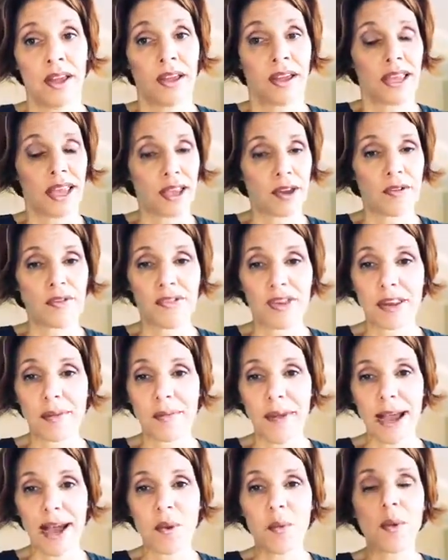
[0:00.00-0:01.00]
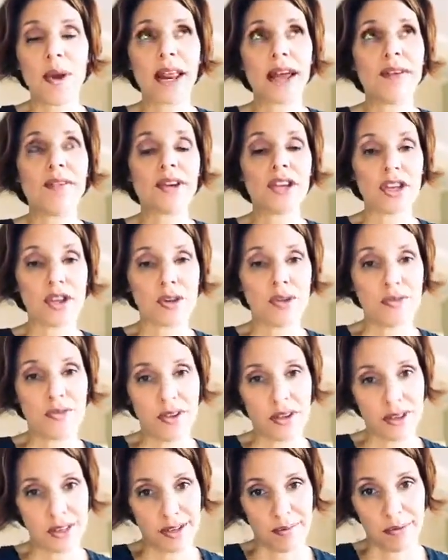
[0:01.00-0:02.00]
get your feedback, whatever you
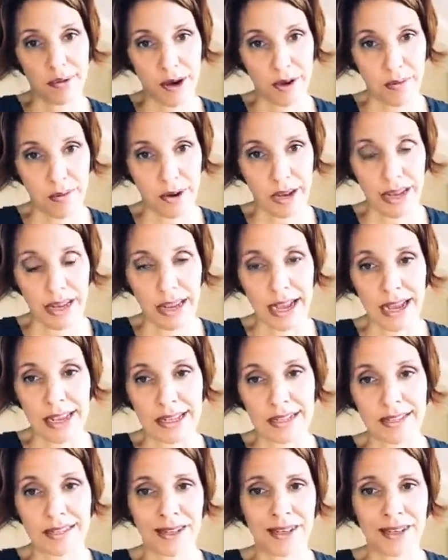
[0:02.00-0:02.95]
feel is appropriate, guys.